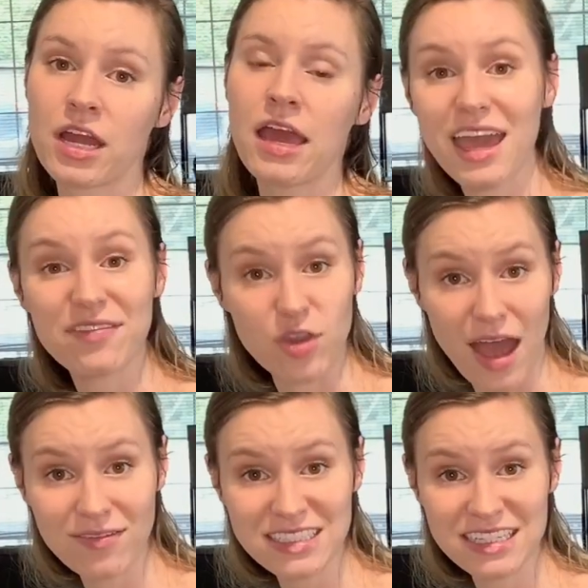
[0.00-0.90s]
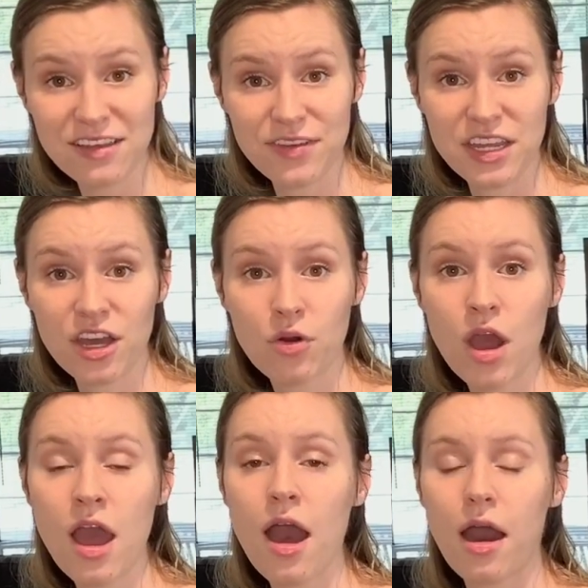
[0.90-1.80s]
And if you haven't seen the video
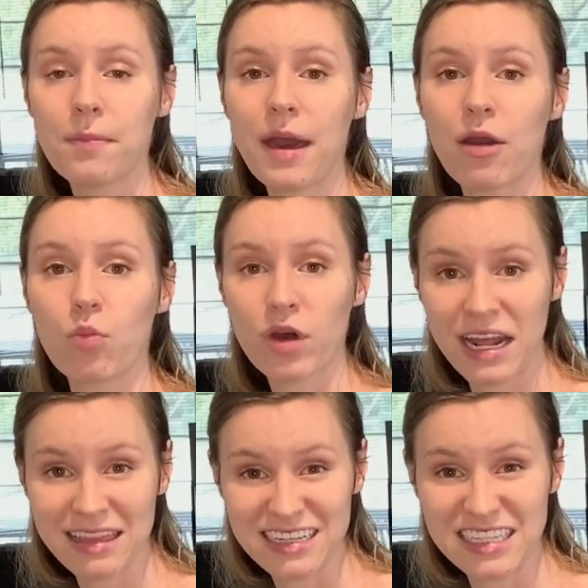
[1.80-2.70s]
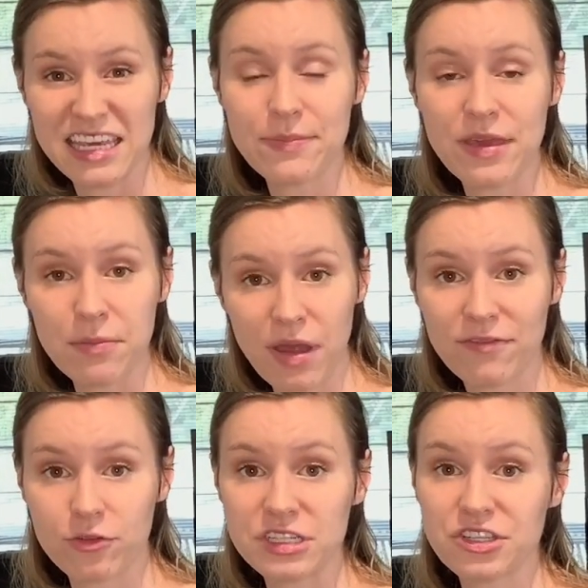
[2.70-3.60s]
about what I like to keep in my
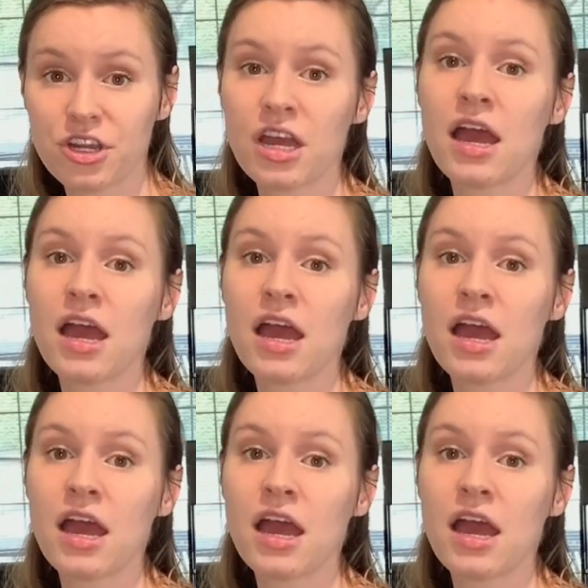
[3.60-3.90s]
freezer,